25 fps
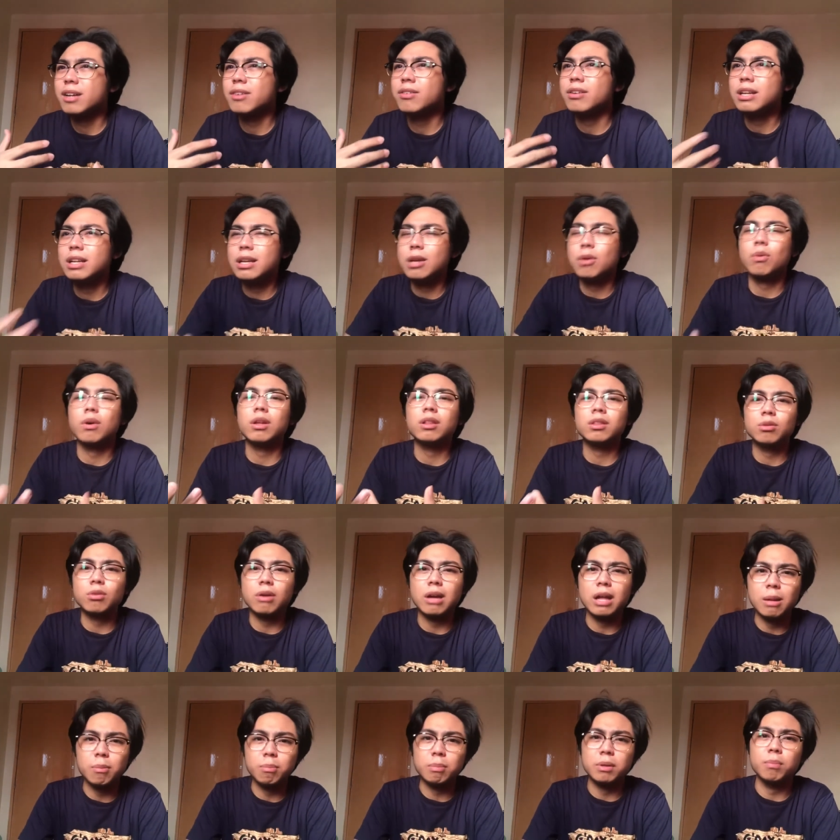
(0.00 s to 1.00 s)
really want to
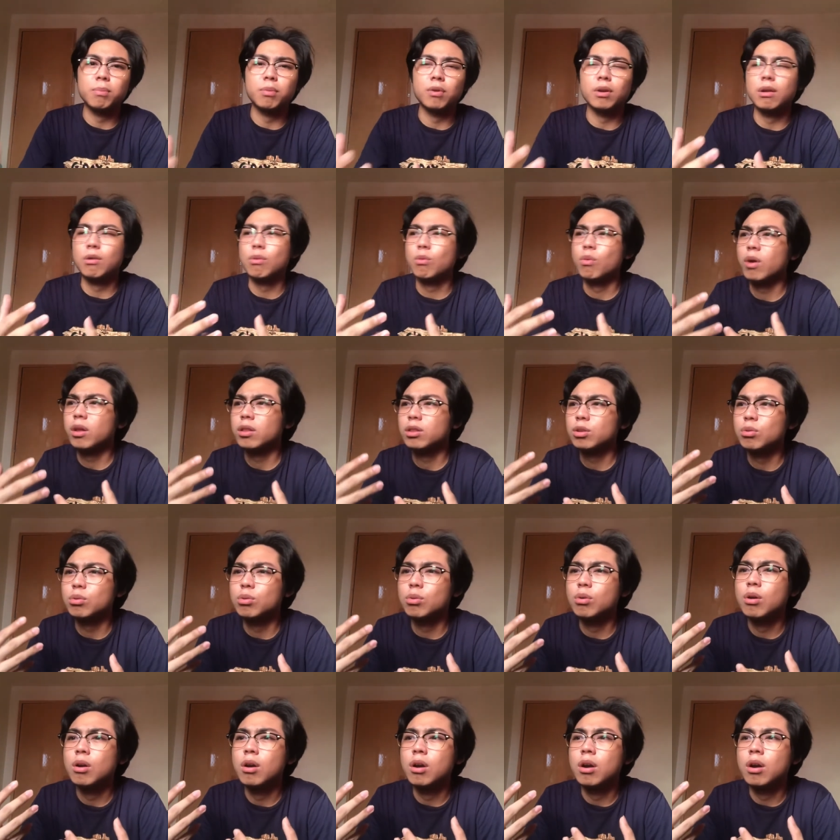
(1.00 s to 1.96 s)
help people and want to